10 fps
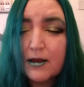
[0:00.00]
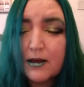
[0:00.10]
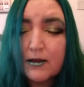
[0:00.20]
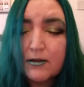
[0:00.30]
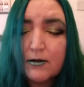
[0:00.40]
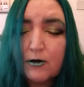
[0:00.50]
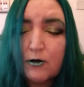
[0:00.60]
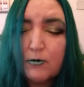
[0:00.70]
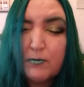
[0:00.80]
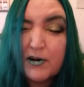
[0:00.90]
is all
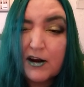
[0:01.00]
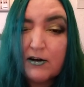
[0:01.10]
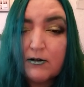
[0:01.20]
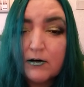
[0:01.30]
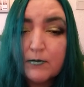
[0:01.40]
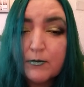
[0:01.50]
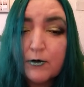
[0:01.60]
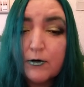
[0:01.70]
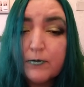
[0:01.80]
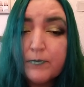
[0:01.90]
brittle and
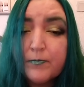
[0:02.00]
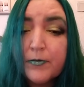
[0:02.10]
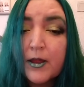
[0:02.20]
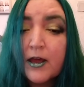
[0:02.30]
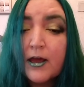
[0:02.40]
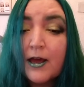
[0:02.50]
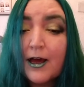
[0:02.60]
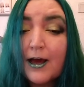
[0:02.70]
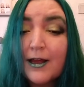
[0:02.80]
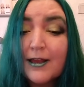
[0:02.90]
broken,
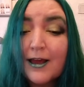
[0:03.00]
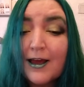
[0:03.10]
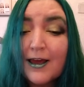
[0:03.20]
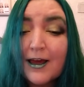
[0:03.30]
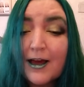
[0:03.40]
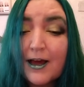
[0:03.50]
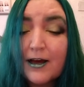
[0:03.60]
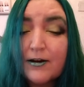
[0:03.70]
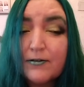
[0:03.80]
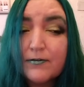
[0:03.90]
and
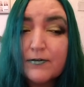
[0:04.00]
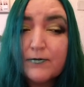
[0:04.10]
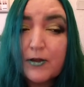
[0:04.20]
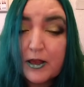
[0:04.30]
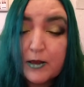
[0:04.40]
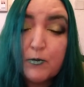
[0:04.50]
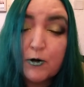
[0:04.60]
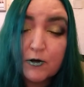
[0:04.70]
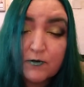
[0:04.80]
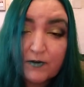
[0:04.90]
the
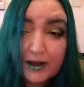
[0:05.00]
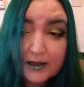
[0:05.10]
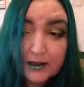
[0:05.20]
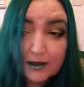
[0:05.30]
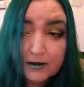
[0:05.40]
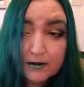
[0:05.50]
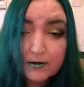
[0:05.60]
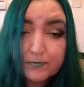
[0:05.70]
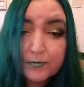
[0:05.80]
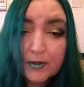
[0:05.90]
motor's fine in it,
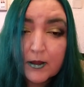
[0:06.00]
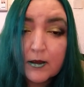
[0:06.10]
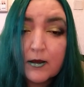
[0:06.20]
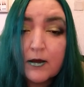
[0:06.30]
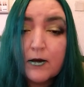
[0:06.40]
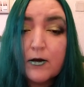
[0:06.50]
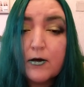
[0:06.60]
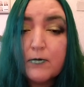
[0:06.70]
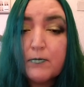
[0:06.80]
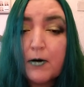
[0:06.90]

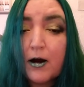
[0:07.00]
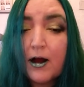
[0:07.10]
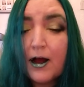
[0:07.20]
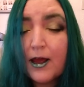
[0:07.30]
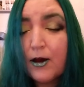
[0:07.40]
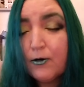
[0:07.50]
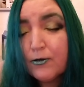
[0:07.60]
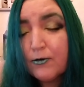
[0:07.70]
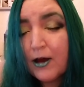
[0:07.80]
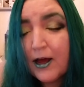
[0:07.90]
but I also
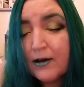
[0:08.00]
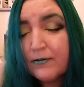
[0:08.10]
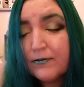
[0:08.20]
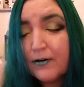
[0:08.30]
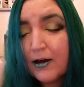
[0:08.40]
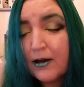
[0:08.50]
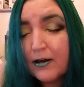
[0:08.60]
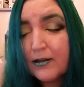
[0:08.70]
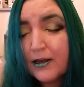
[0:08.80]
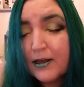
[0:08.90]
have a
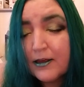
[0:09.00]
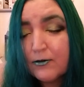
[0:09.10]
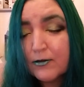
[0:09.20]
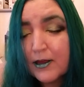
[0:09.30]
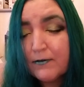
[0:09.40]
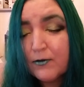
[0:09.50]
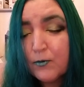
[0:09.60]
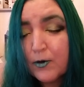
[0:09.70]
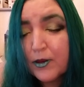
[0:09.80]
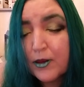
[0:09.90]
DC07
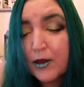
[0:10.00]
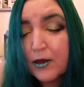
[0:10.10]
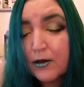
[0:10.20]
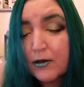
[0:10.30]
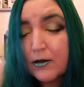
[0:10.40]
where the